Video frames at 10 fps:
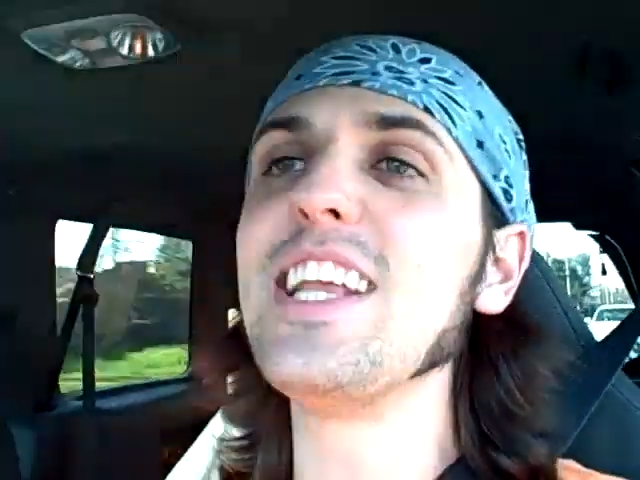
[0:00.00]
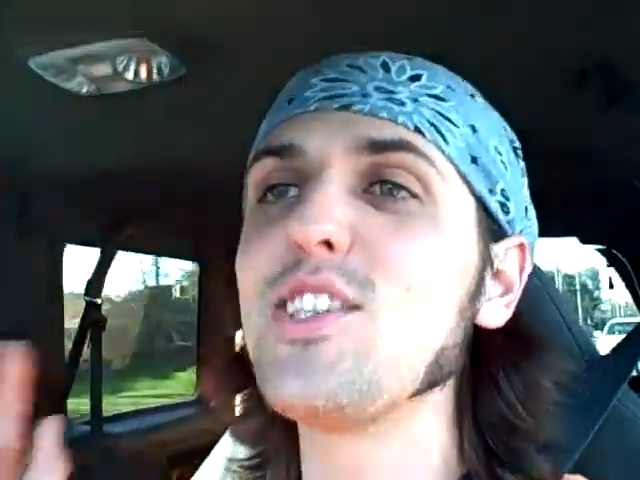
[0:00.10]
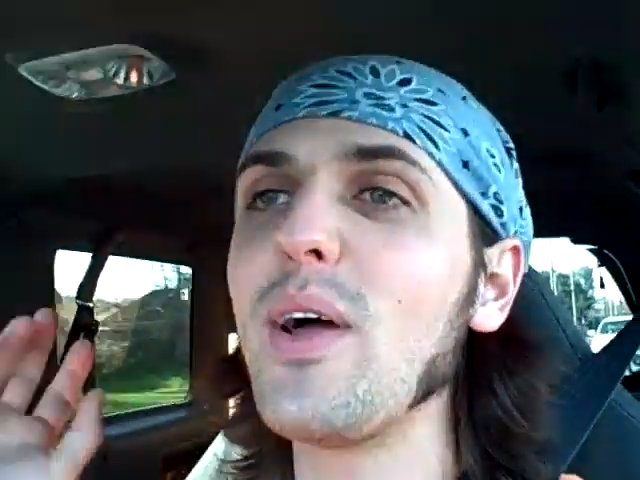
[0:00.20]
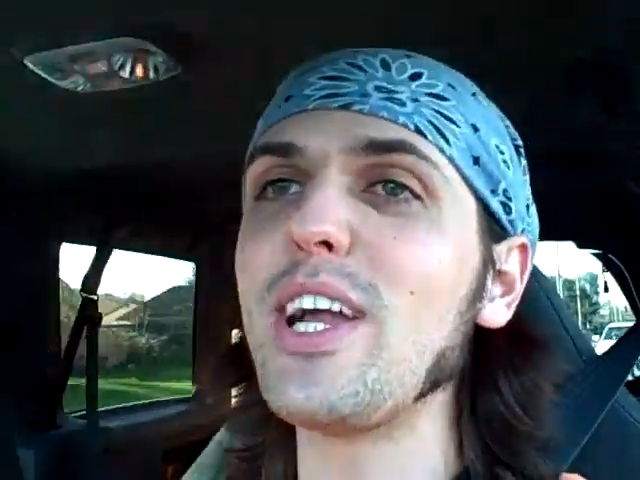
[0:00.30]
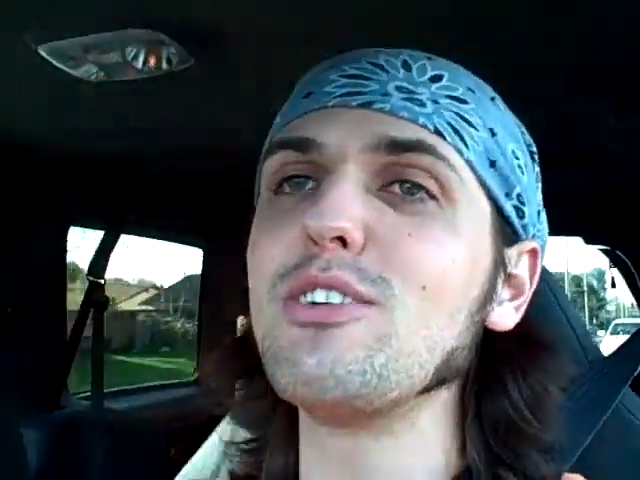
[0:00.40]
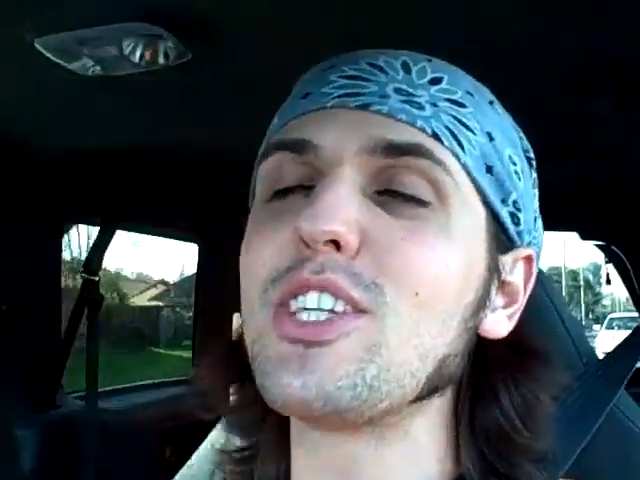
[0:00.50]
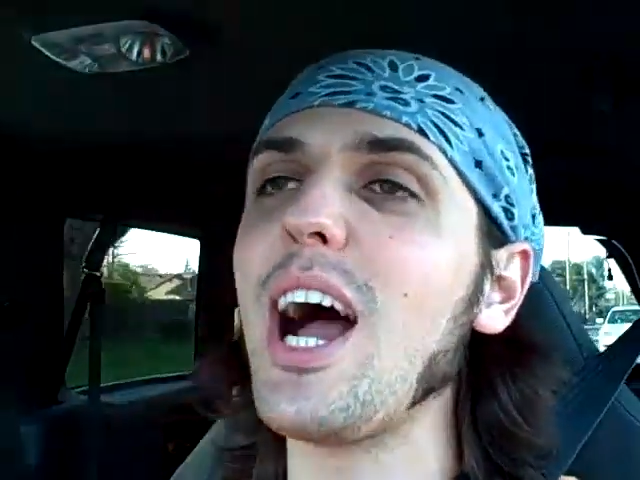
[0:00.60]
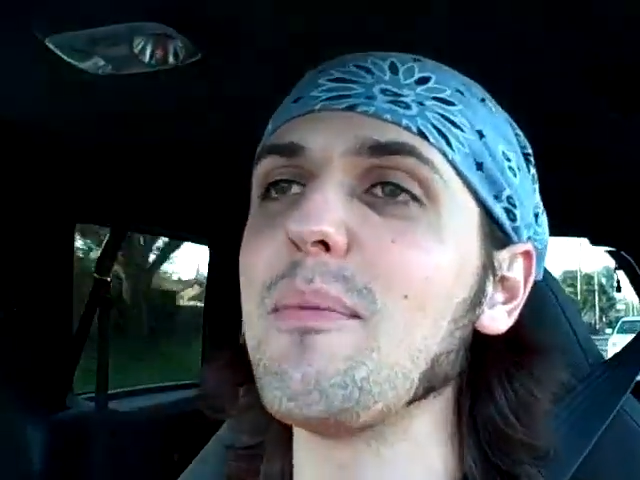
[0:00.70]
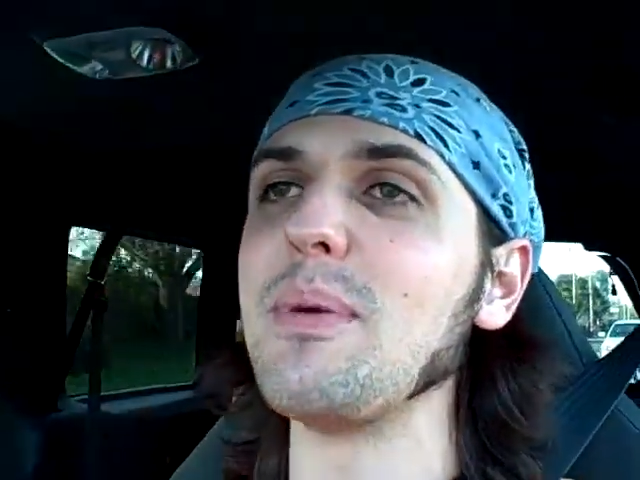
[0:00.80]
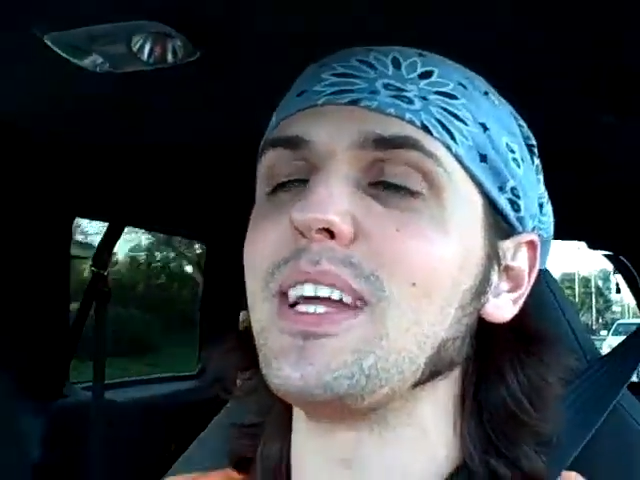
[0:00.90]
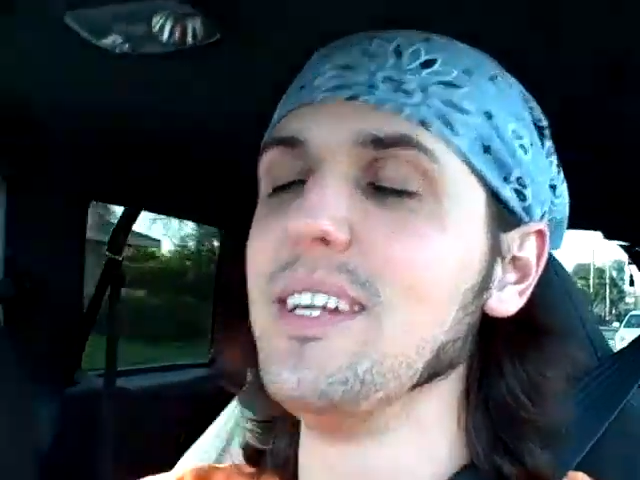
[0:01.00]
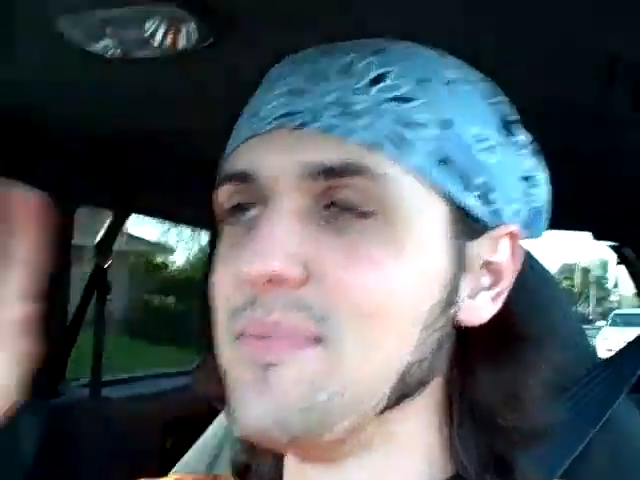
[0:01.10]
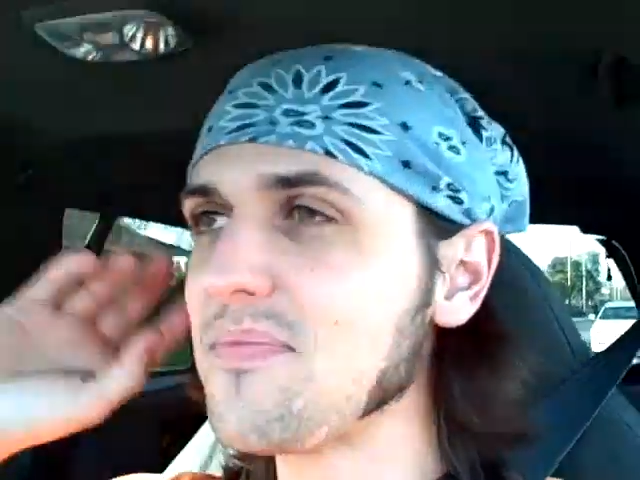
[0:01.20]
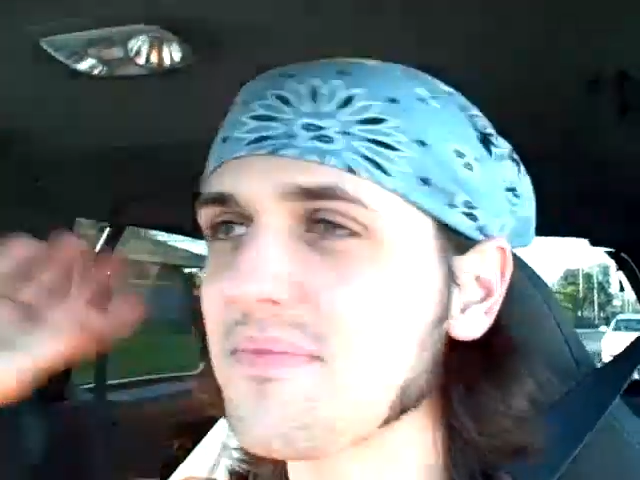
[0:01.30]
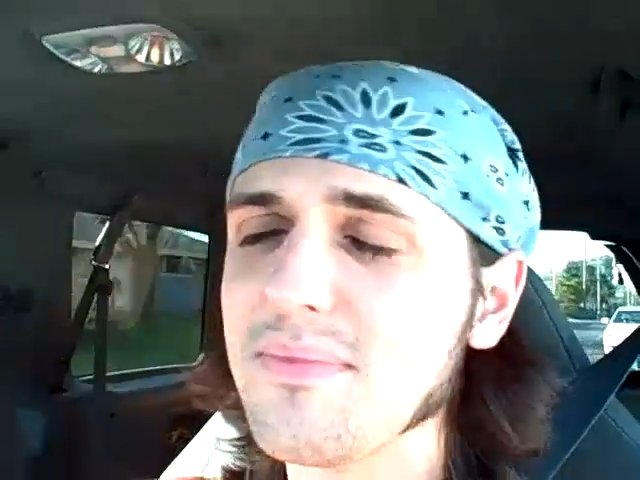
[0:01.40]
And so I go
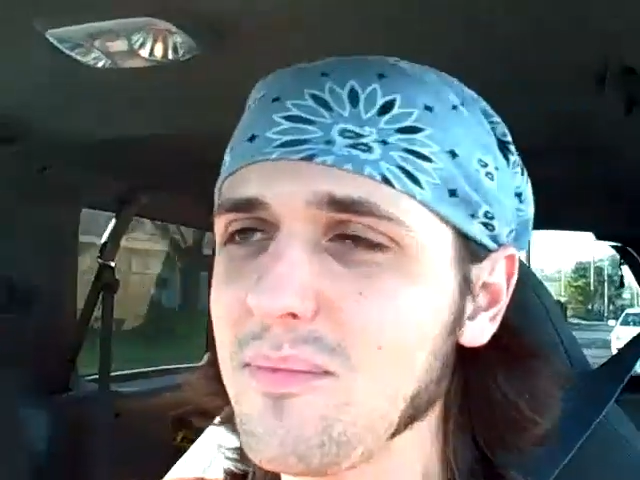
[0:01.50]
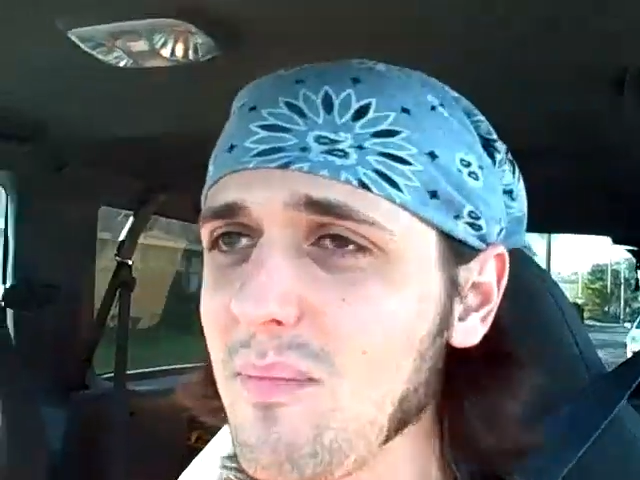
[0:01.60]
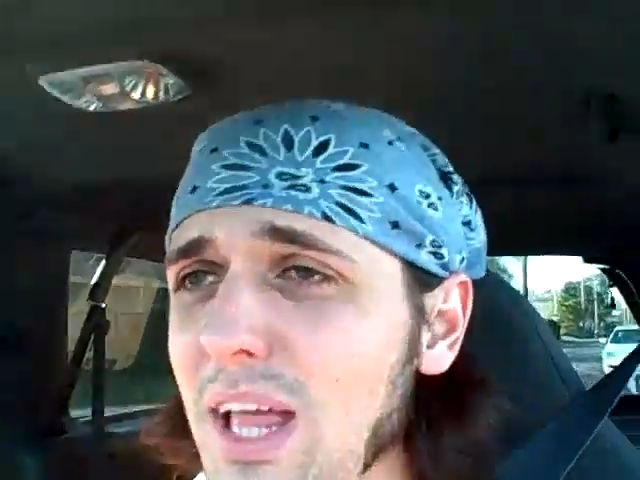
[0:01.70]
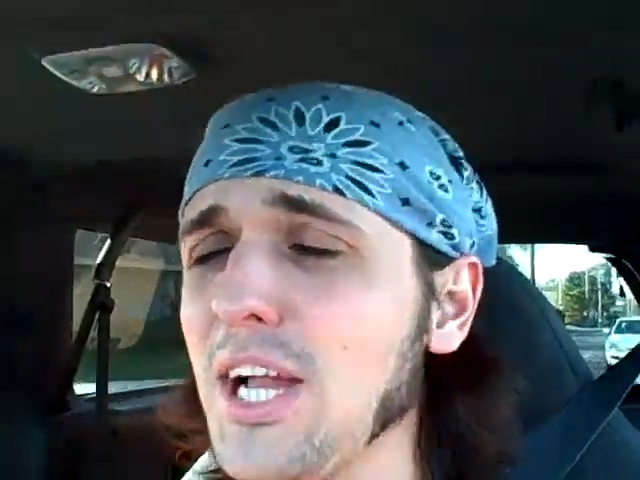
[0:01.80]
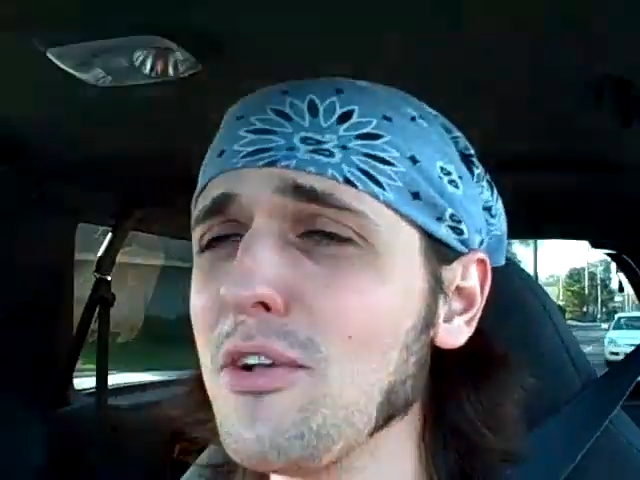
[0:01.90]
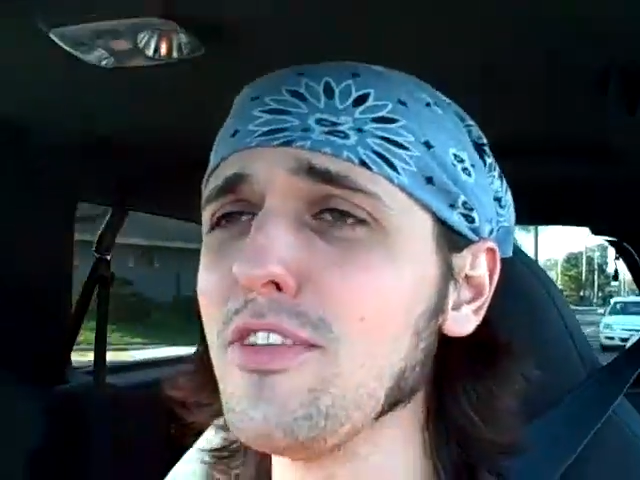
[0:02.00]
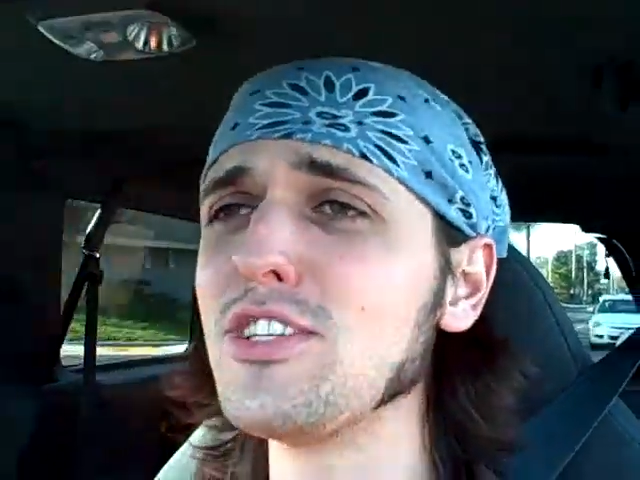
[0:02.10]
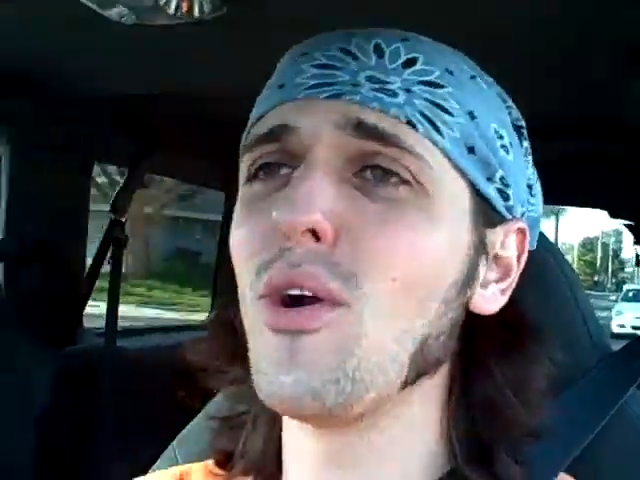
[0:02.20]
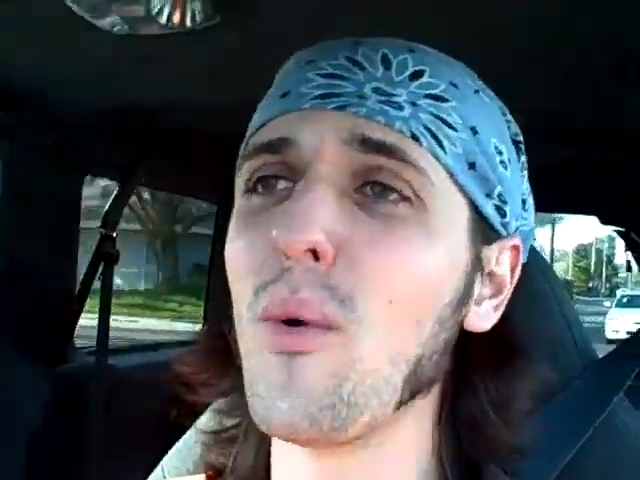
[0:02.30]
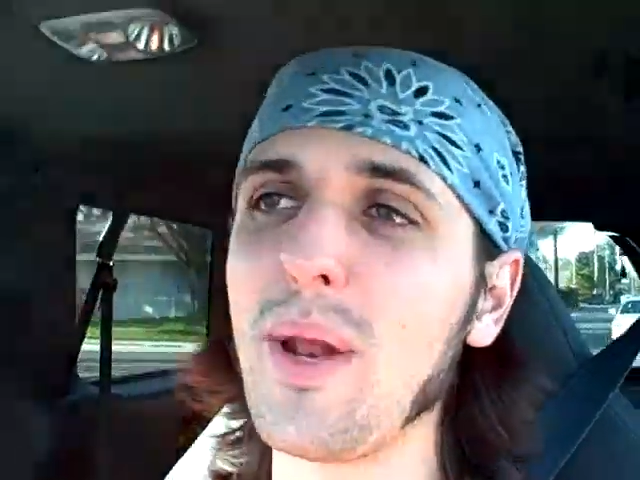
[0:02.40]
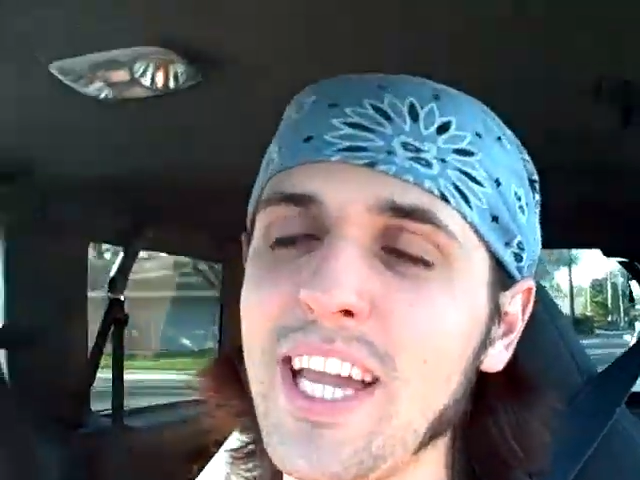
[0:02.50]
shopping, and I go through the store,